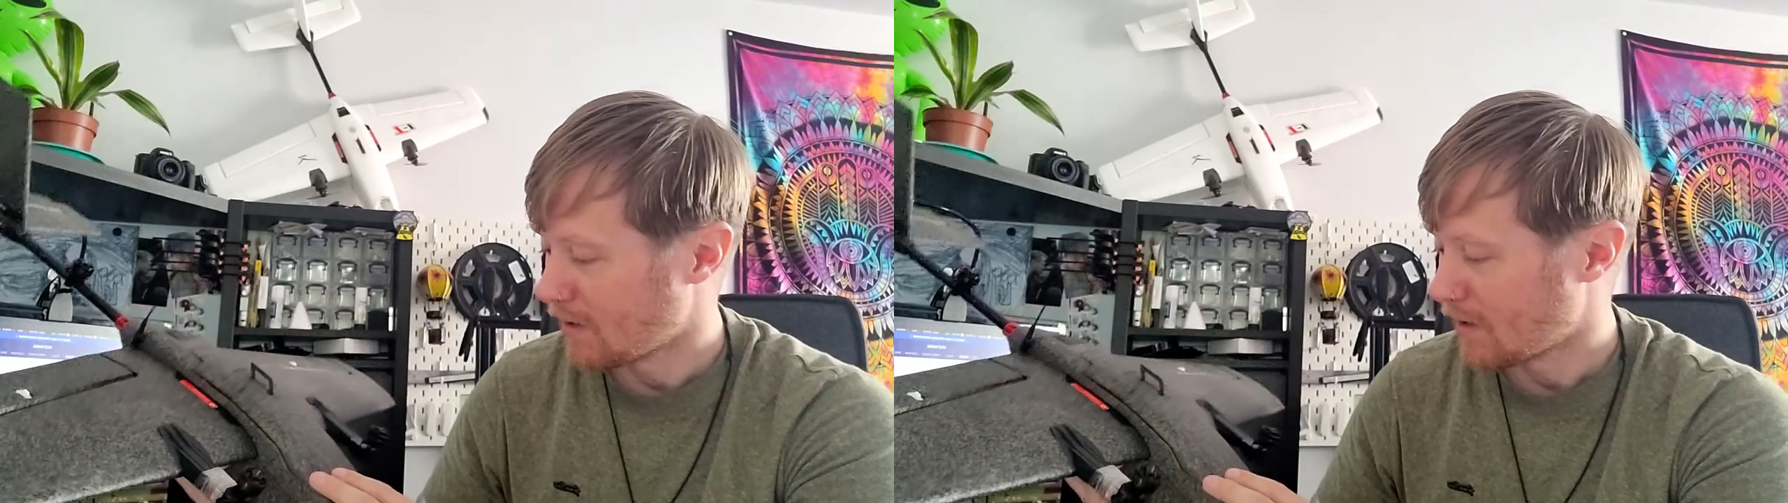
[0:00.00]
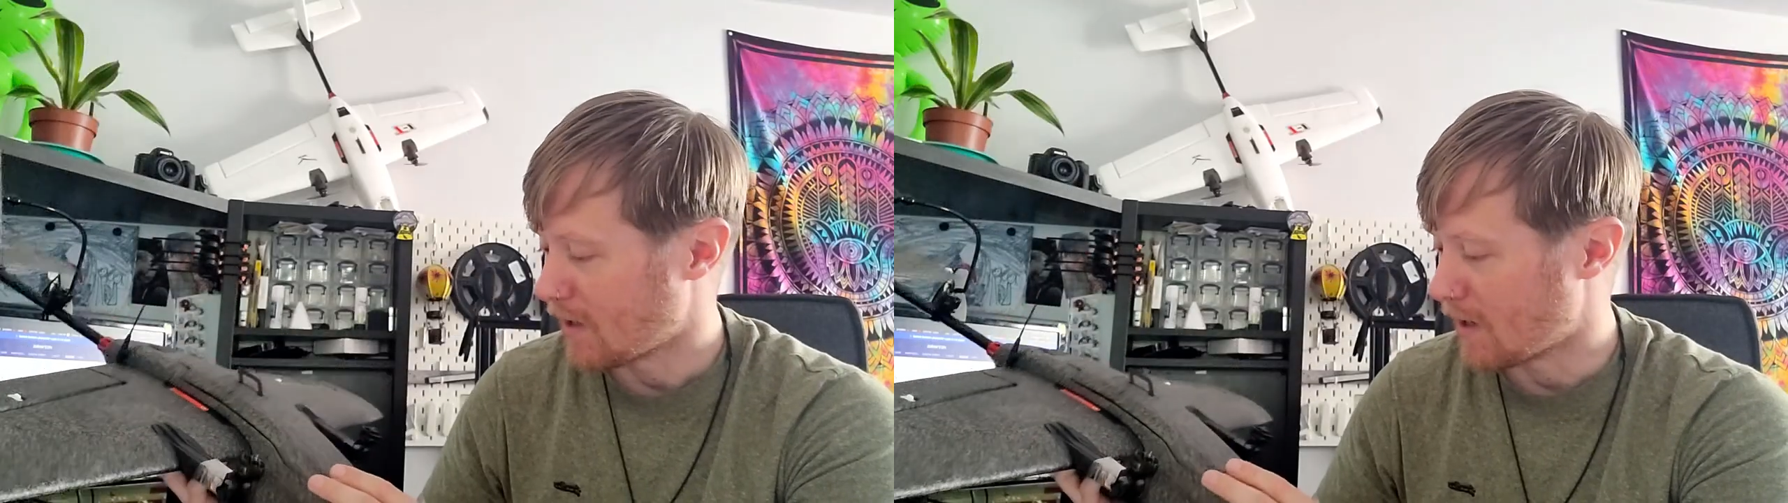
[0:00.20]

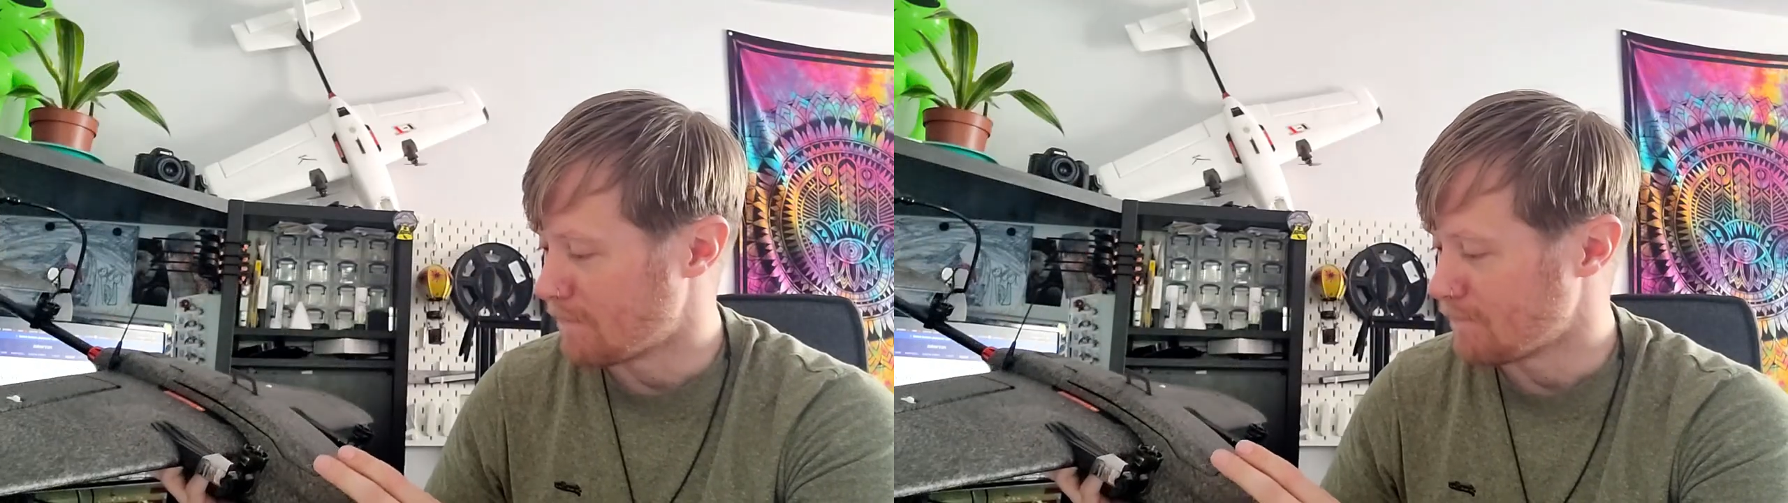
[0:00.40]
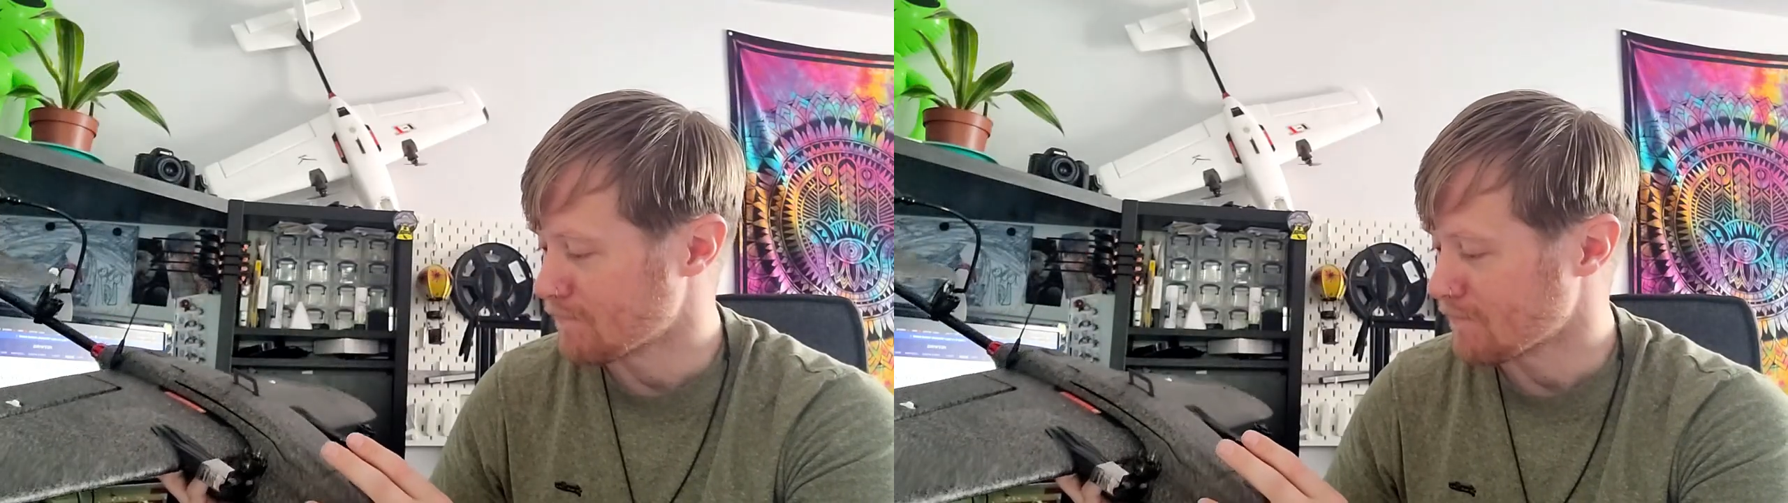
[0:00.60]

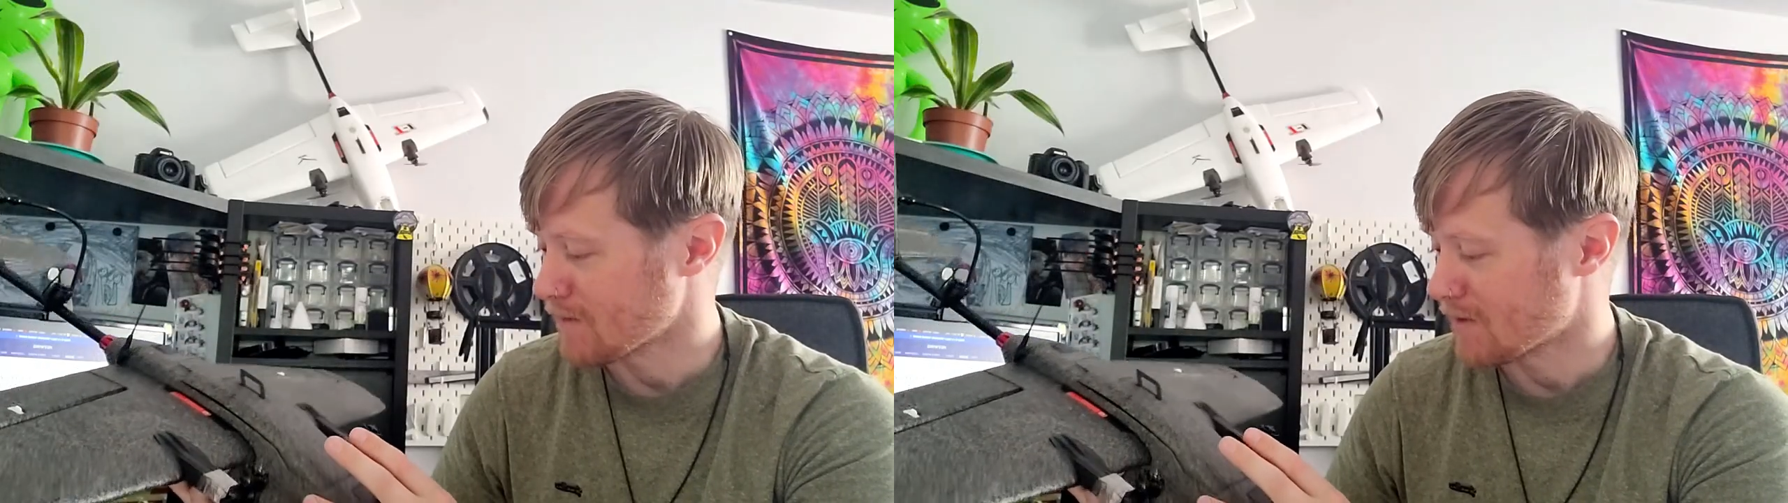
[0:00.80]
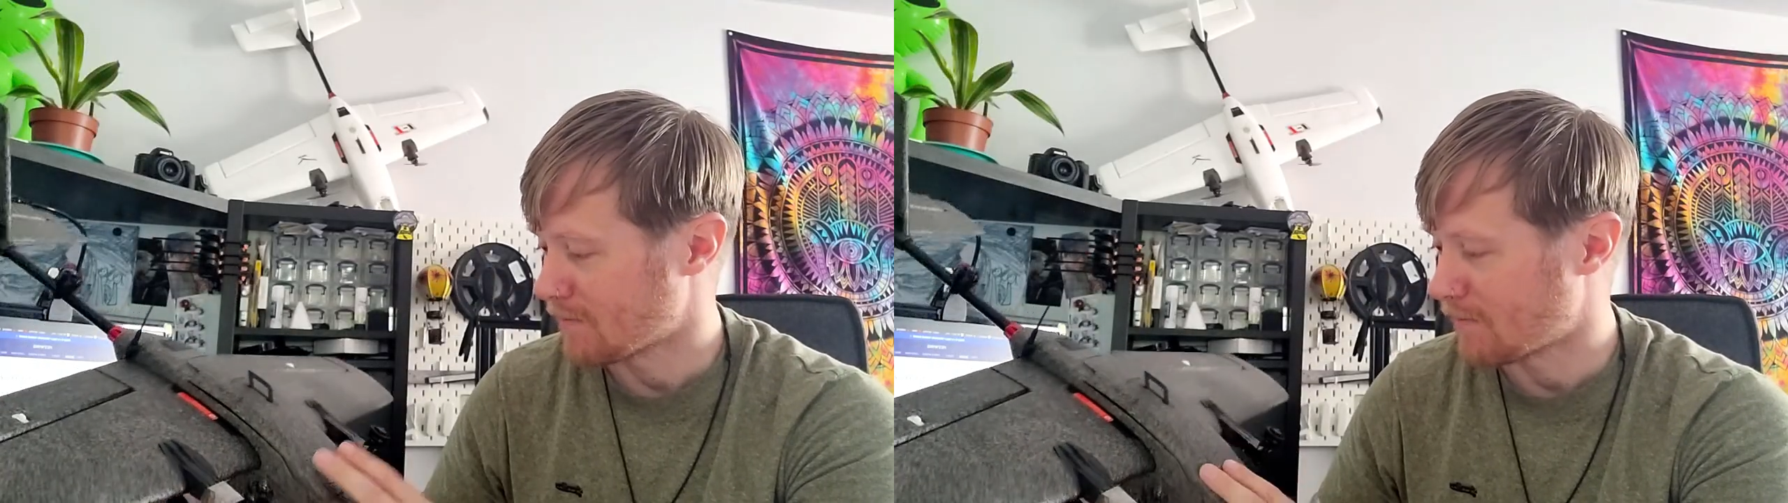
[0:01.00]
Um,
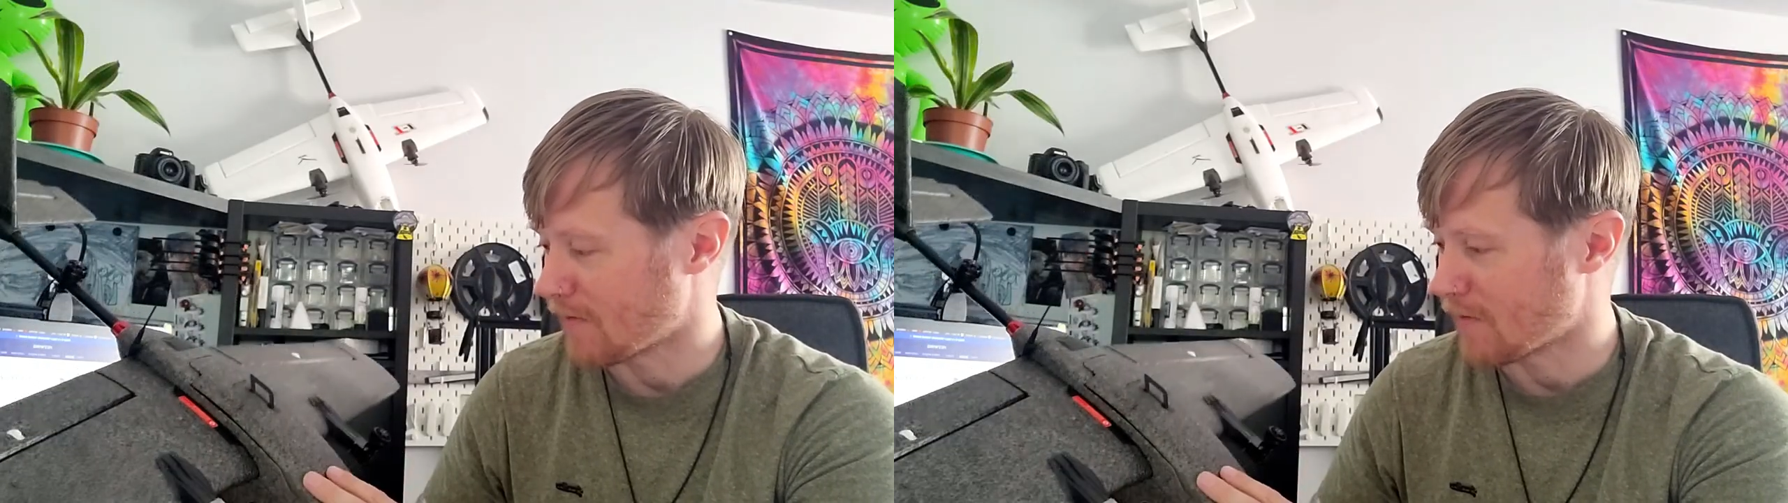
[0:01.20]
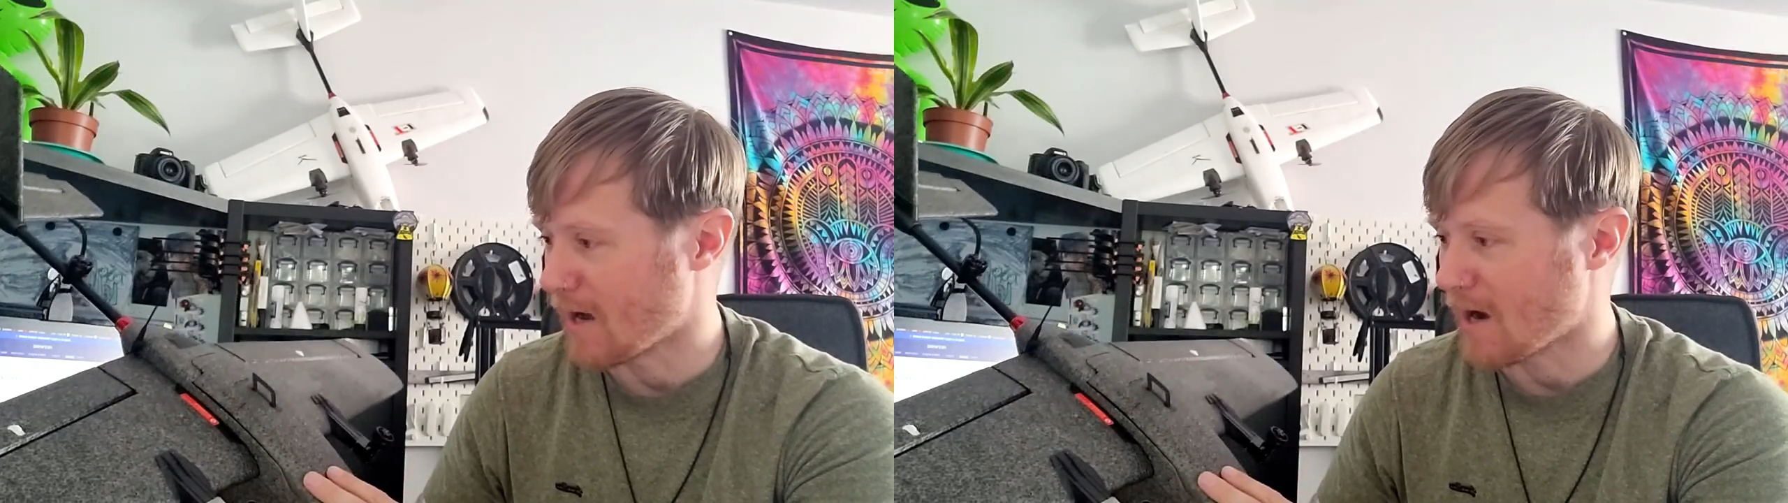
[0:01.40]
But
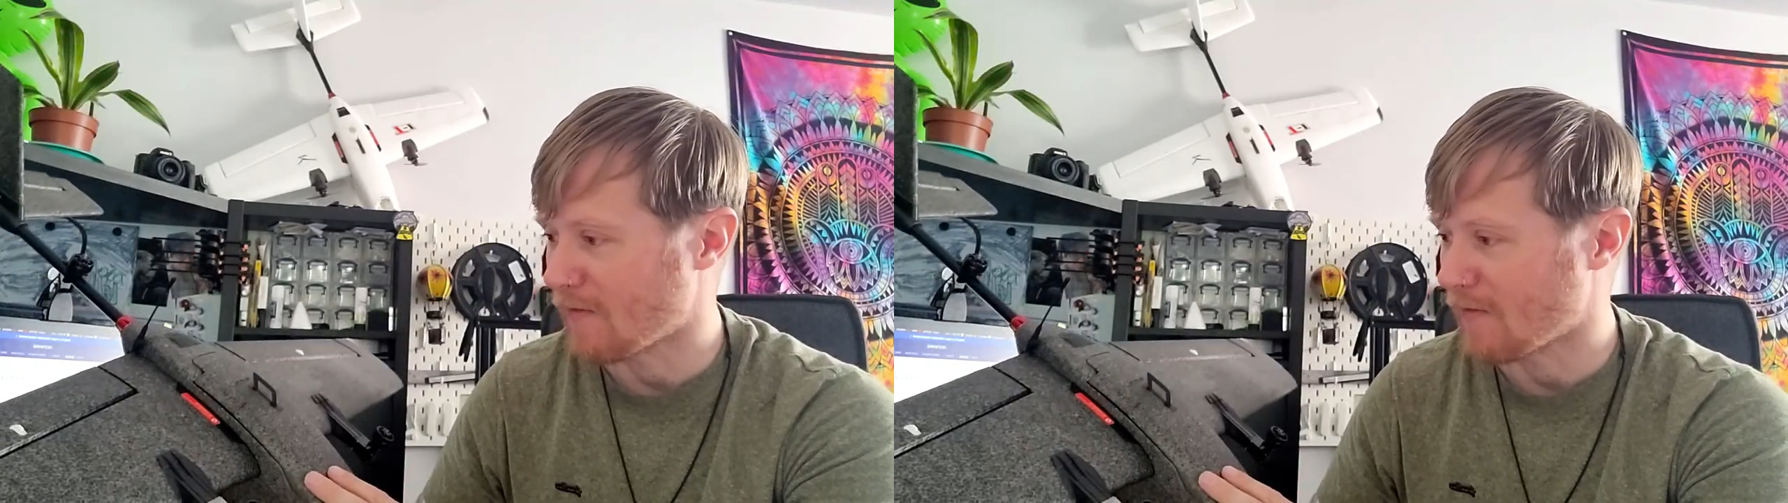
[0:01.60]
other than that,